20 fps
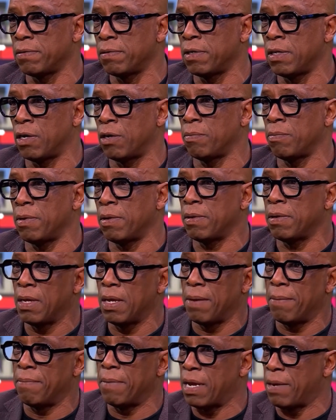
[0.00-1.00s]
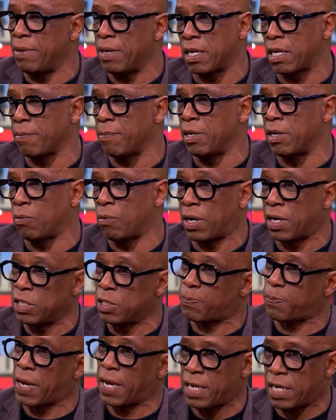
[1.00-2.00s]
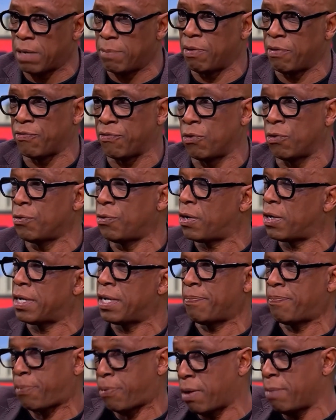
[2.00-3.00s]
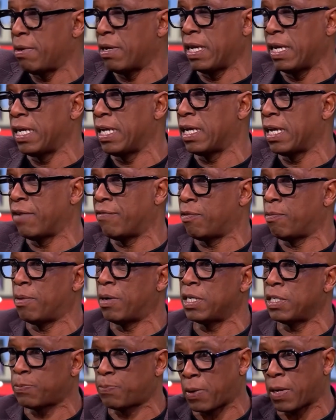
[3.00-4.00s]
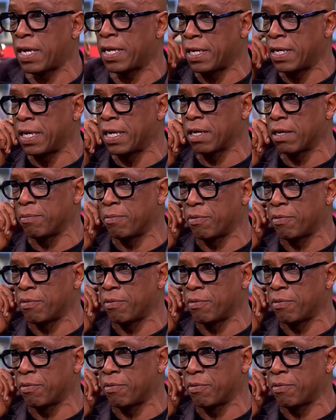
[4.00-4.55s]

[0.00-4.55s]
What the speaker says: You know, maybe he could be the one. He's played there before, not at the Premier League level, but he's played in England